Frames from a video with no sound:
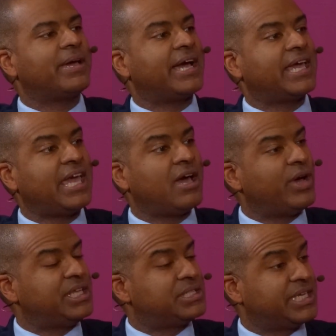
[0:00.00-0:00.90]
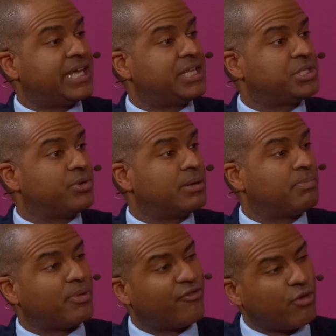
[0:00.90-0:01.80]
I can't wait to get into it.
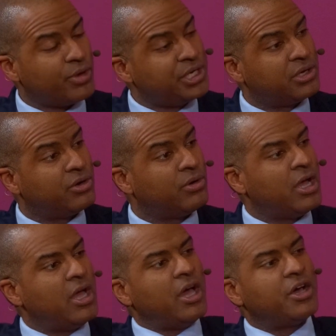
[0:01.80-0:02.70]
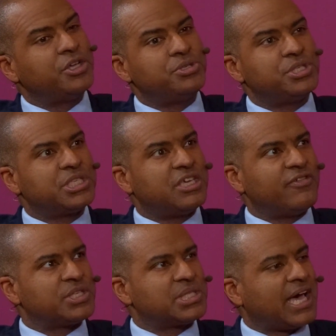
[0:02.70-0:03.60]
But before we do, could you just give
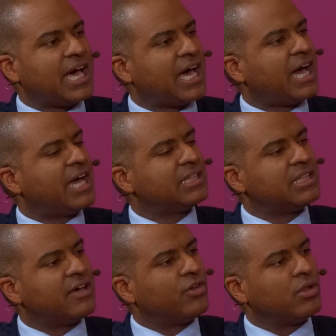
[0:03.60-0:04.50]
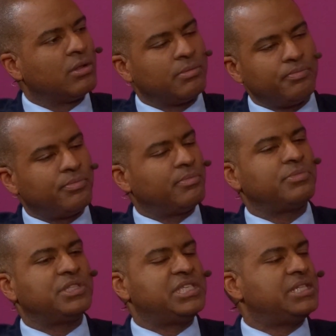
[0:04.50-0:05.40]
us the high-level
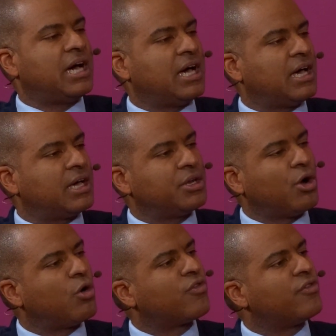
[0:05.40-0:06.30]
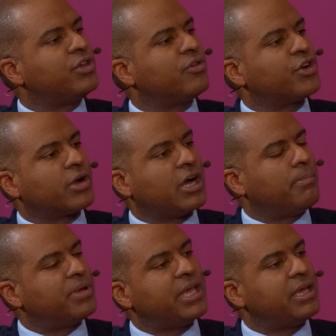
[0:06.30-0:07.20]
overview of your
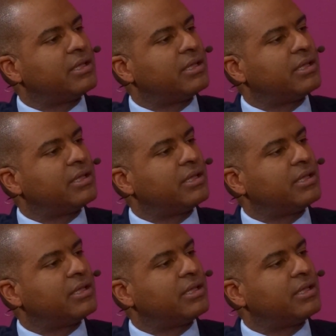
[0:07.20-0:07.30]
company?